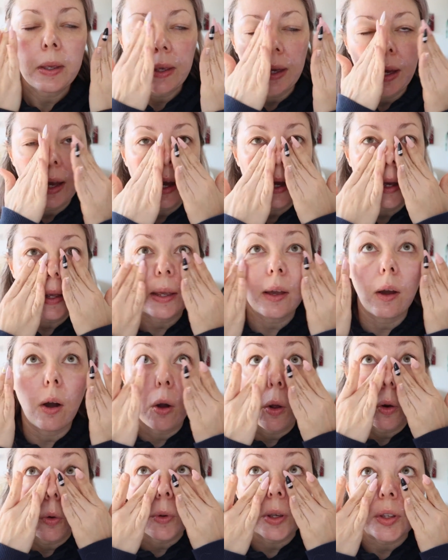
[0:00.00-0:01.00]
I
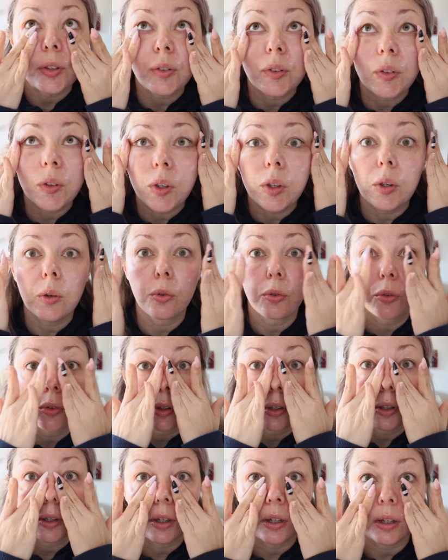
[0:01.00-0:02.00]
always use
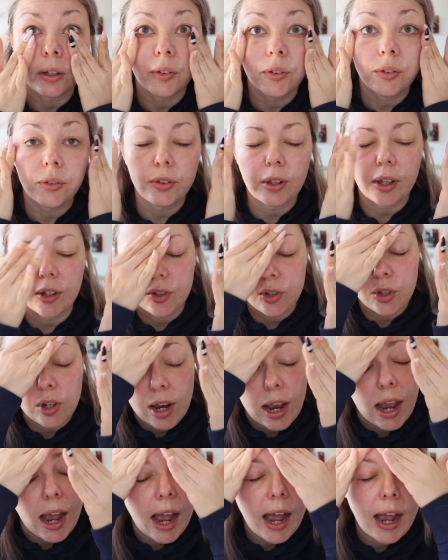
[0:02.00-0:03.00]
such
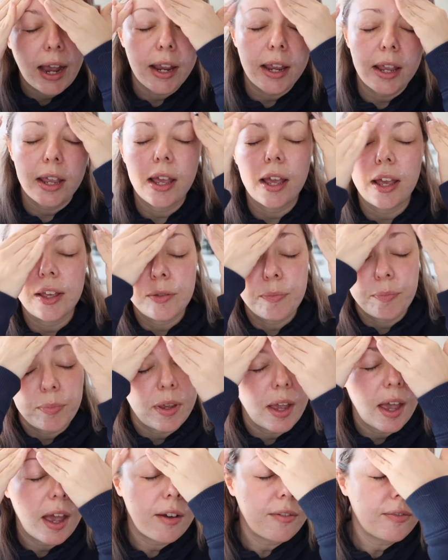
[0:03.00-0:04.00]
high
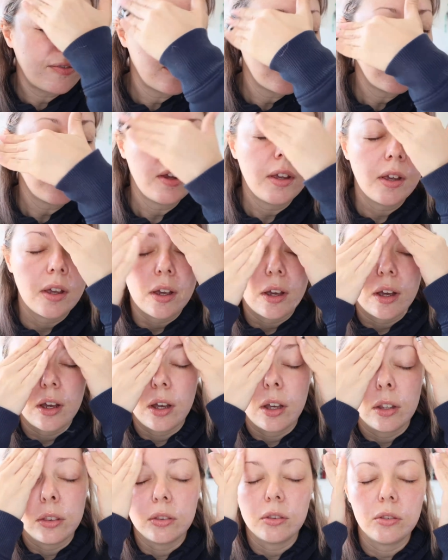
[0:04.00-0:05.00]
SPF,
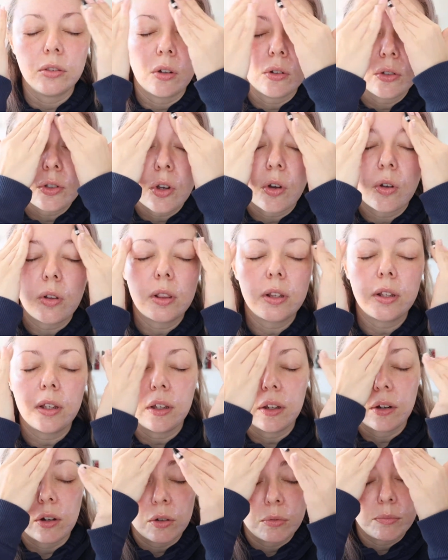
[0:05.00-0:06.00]
not
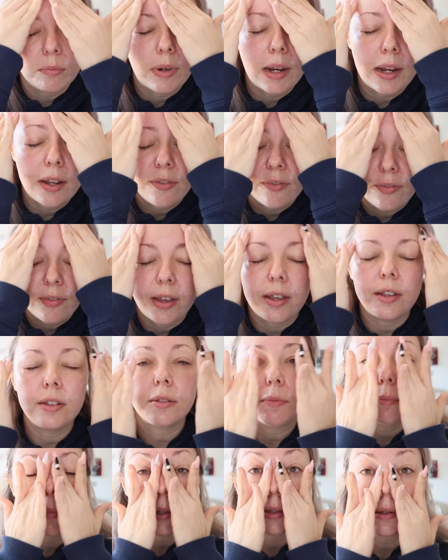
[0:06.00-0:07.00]
only on my
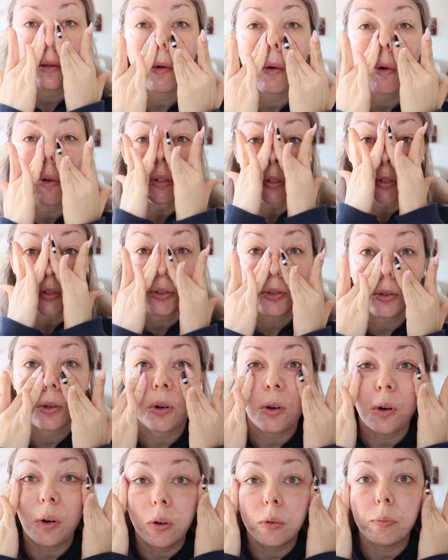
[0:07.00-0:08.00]
face but
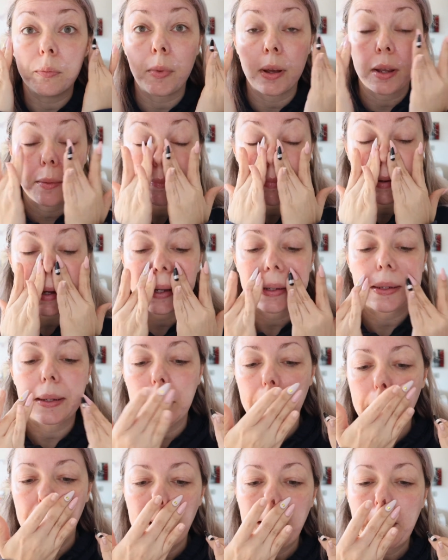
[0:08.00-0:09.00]
also on my
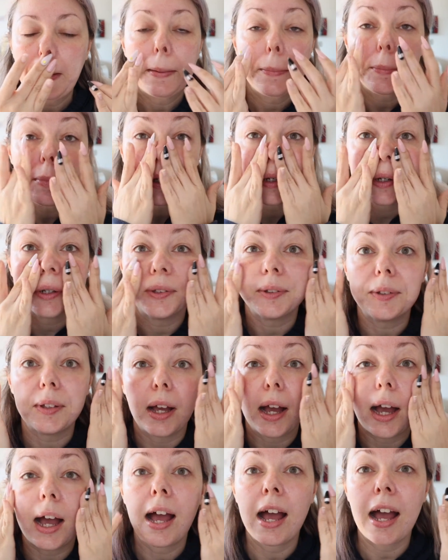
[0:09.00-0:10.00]
body, because
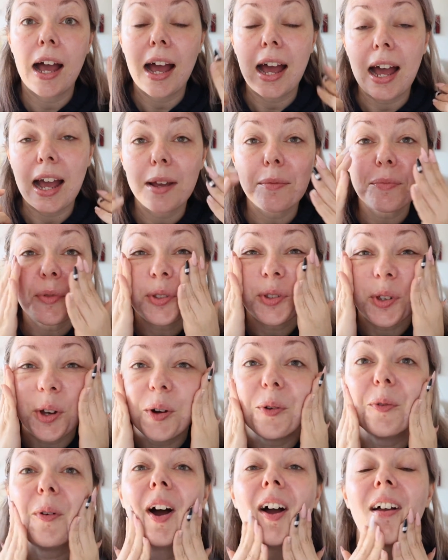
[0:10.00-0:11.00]
I'm so
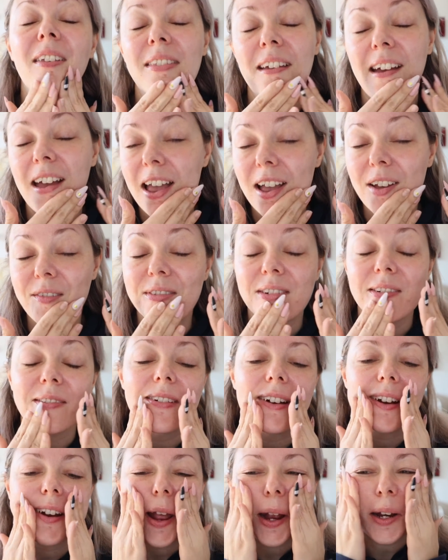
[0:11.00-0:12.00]
white
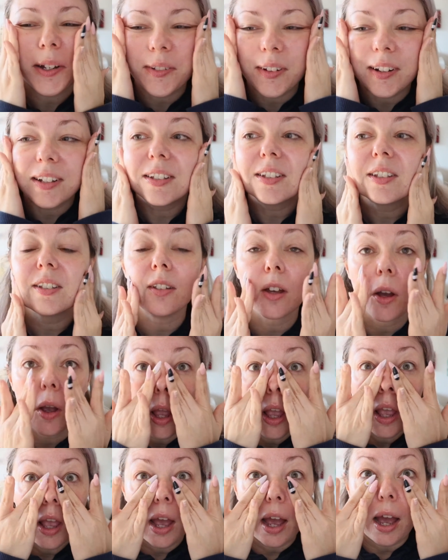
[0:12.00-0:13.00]
everywhere actually, so
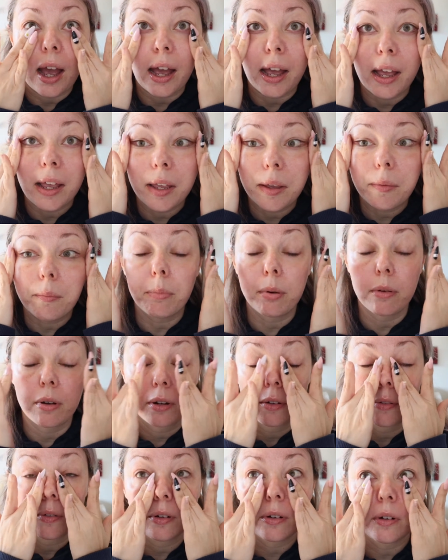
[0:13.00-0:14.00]
I
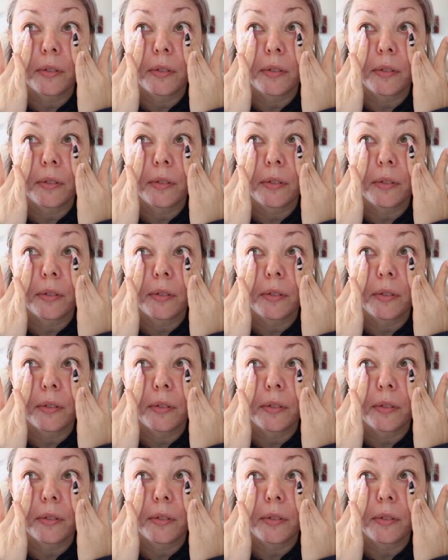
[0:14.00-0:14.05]
burn